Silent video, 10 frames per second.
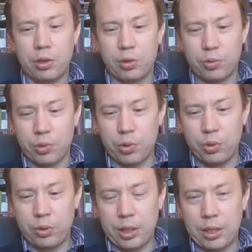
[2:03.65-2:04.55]

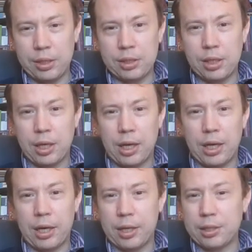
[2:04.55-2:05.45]
through these
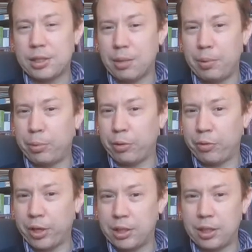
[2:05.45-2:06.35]

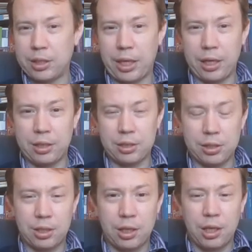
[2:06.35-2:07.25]
semi-prophetic
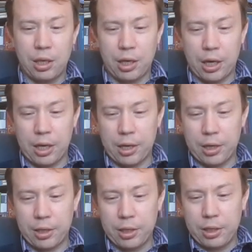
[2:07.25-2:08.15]
texts.
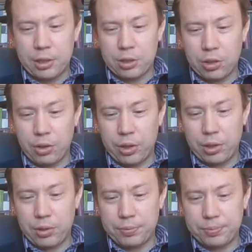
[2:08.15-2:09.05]
So
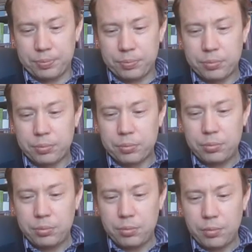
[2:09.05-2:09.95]

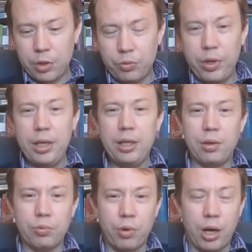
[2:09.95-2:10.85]

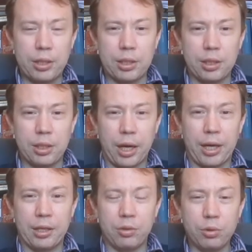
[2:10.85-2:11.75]
writing
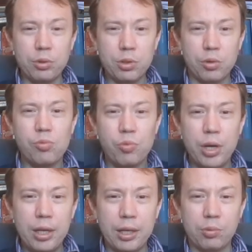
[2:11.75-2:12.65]
and also
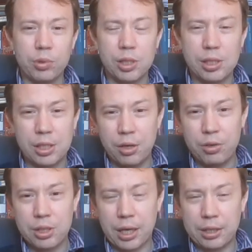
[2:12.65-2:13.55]
reading was a
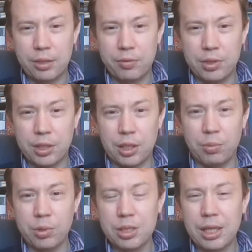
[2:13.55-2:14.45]
serious activity.
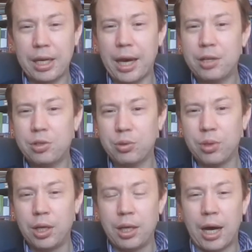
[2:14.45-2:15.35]
It wasn't a
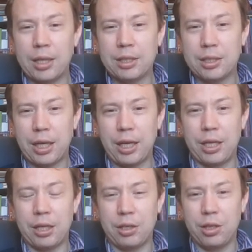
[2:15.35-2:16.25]
casual
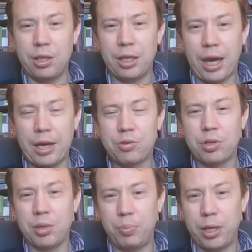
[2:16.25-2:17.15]
undertaking. You didn't
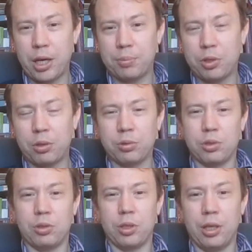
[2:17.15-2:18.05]
casually pick up
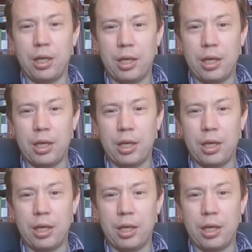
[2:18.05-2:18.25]
Tolstoy.